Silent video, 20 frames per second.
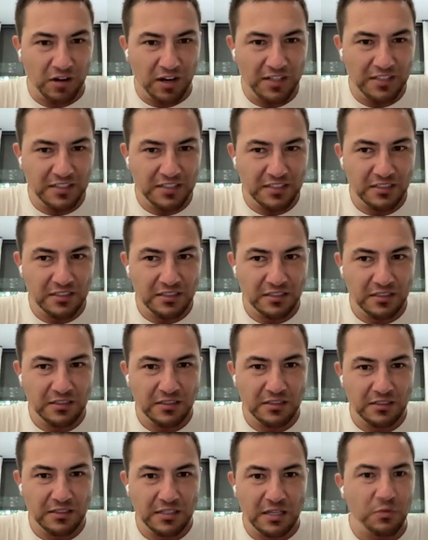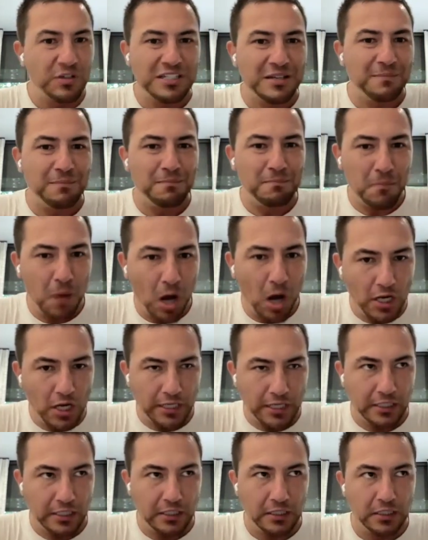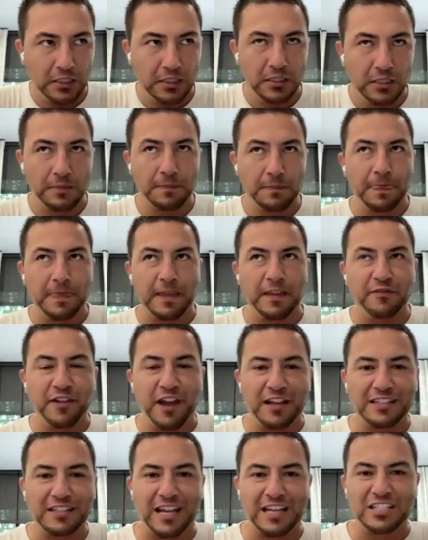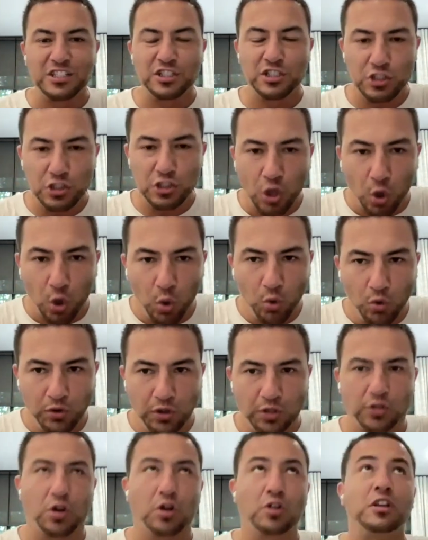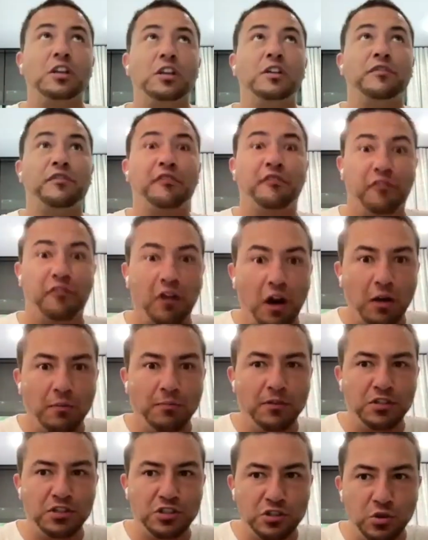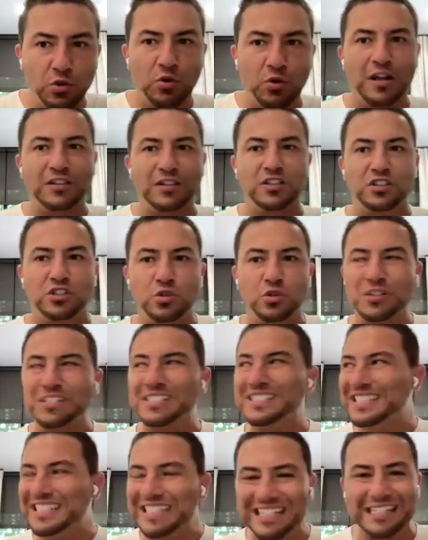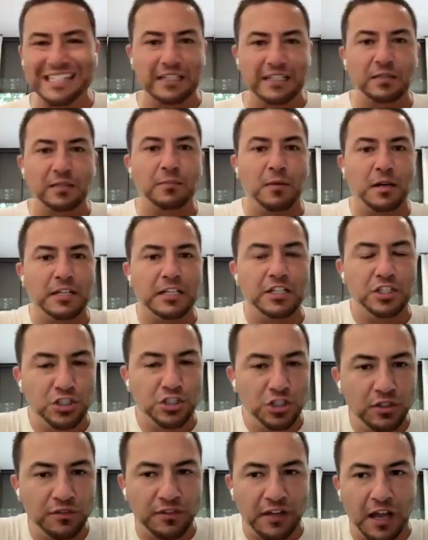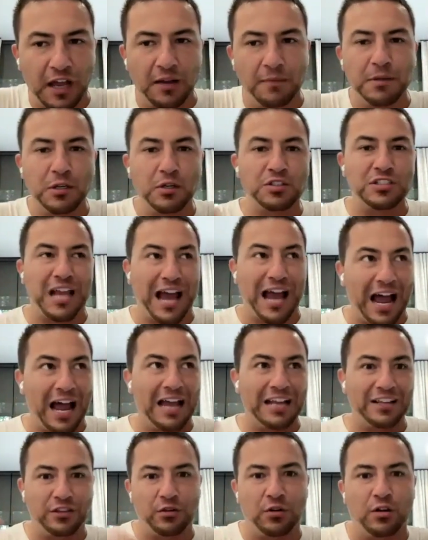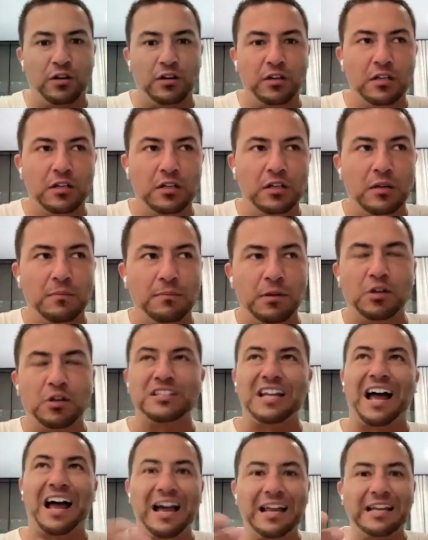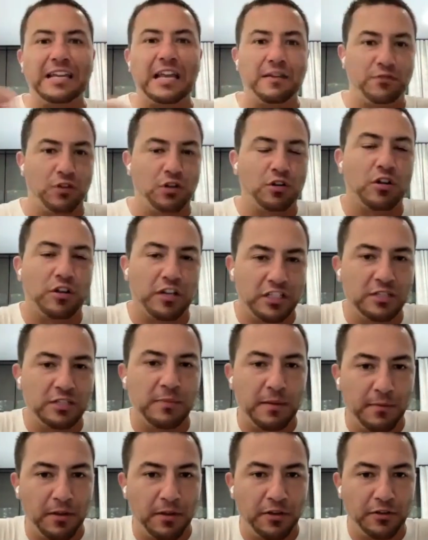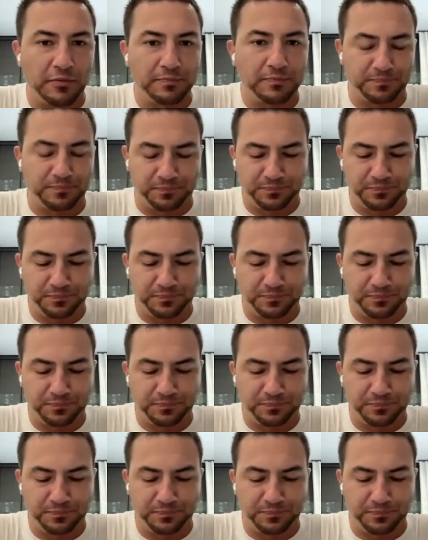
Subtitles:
Right? It wasn't mine. In fact, I stole the cookie from the store and the store didn't get the money it should have gotten because I gave the cookie to my mother.